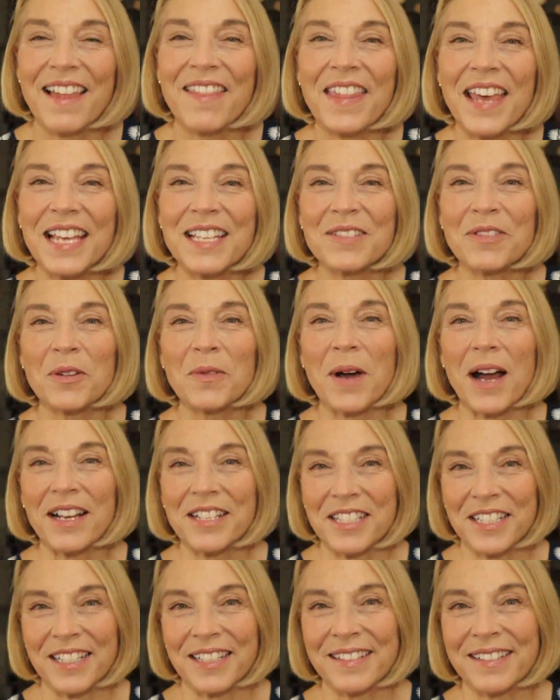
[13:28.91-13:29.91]
Thanks for
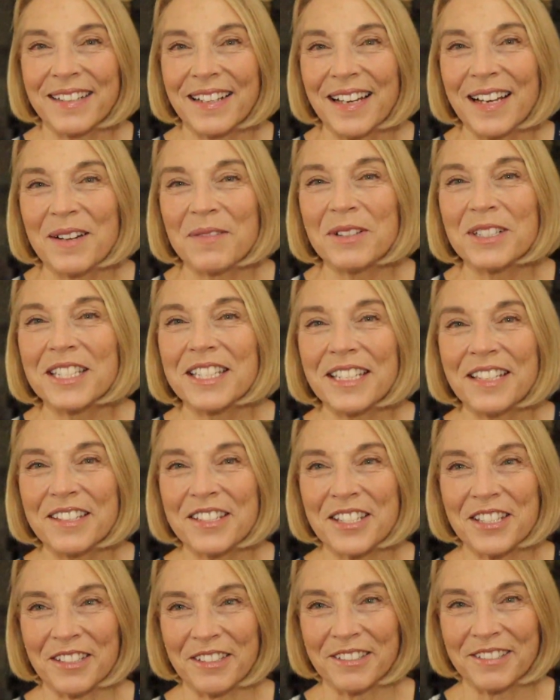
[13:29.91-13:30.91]
watching. We'll see you
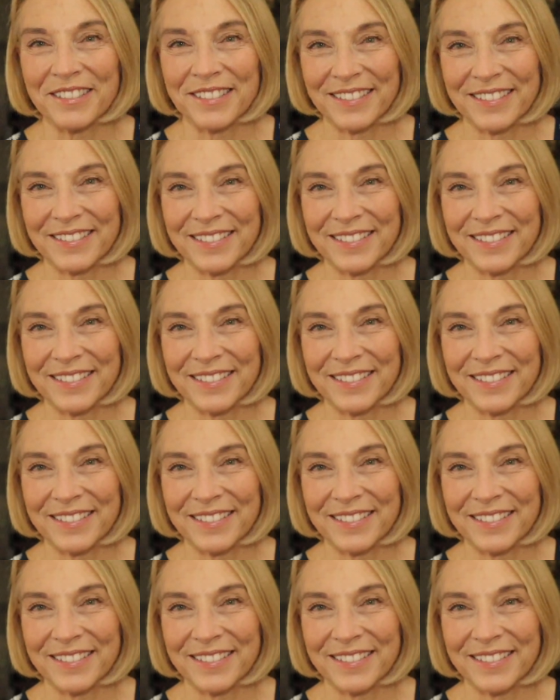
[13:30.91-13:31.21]
soon.